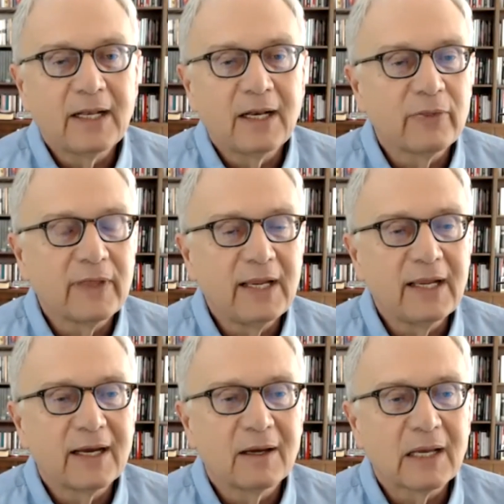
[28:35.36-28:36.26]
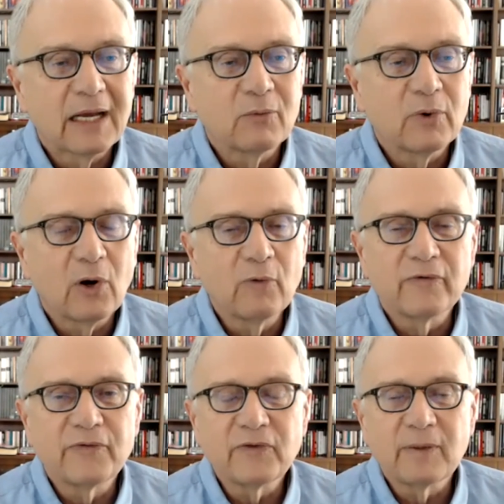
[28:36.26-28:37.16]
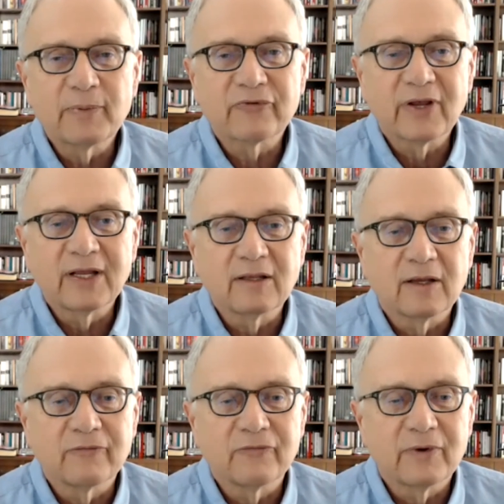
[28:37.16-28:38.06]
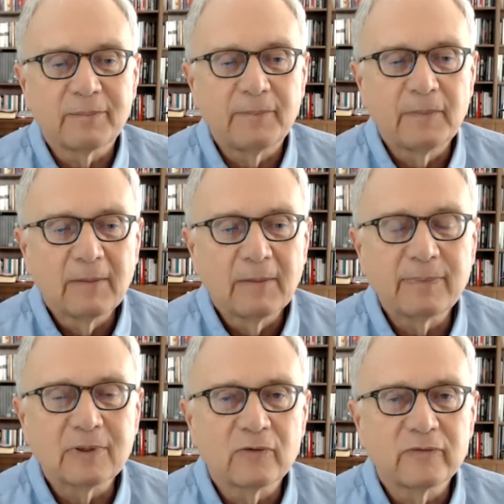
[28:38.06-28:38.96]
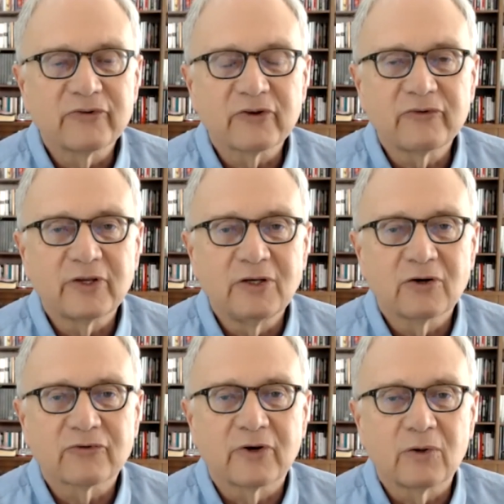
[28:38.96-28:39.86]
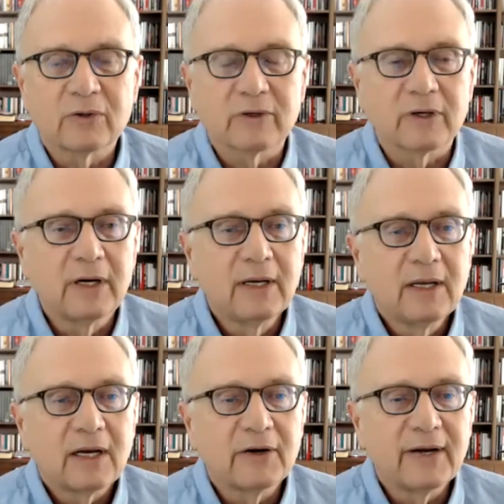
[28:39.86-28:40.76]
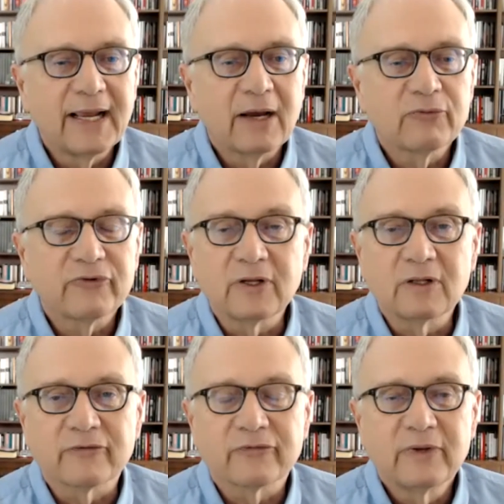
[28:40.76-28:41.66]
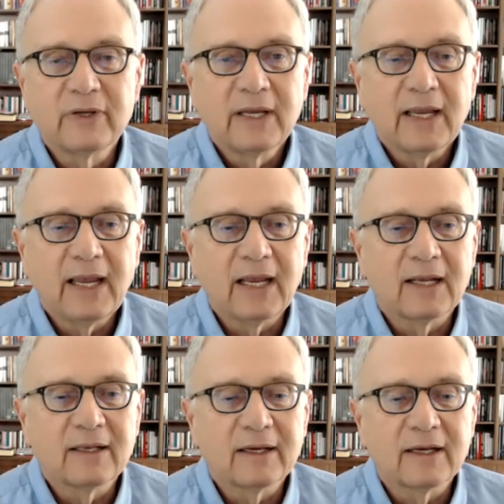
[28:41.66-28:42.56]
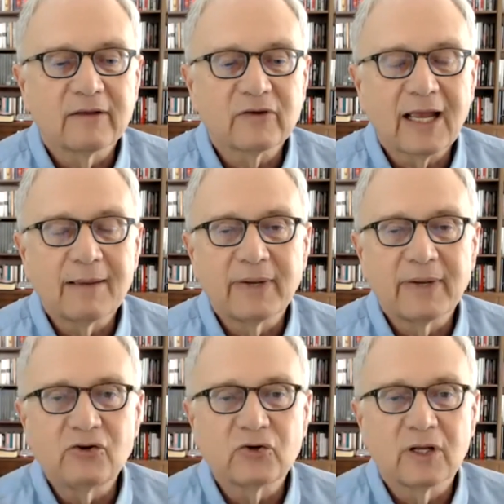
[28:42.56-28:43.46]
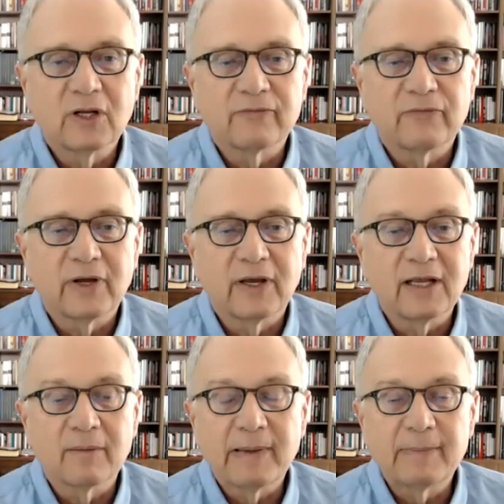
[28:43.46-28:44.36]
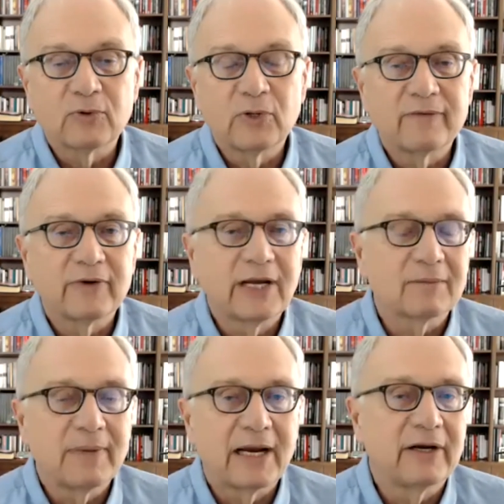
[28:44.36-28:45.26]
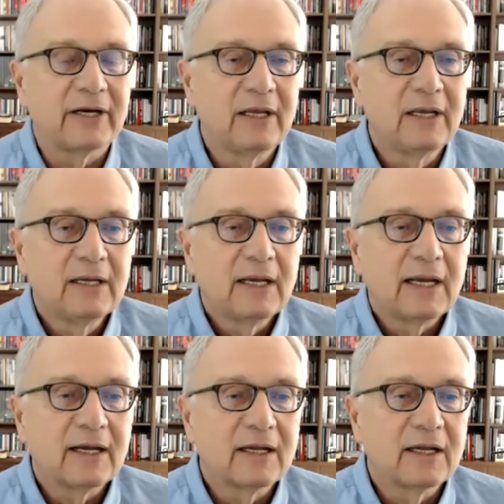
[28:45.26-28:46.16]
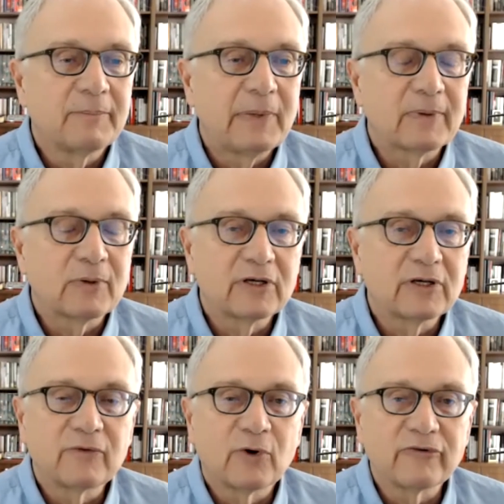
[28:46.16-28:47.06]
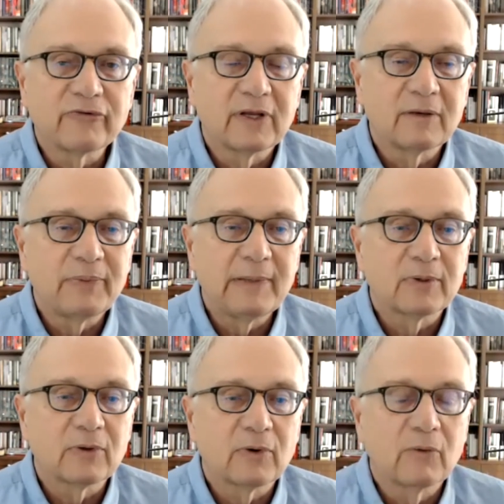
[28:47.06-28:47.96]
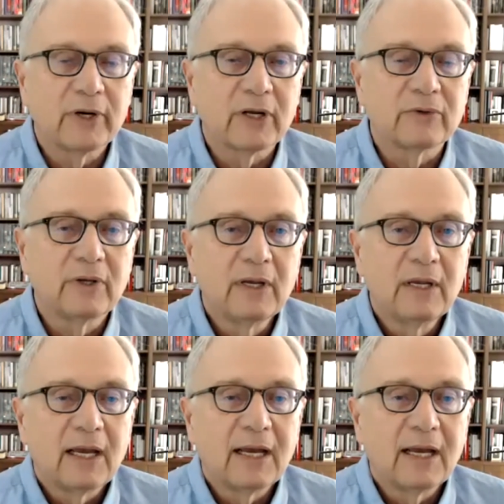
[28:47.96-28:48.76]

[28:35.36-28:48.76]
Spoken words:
You know, the over 50% of people over 16 years and older are now singles. And it's a combination of young people who never got married, people who are divorced, and people who are widowed.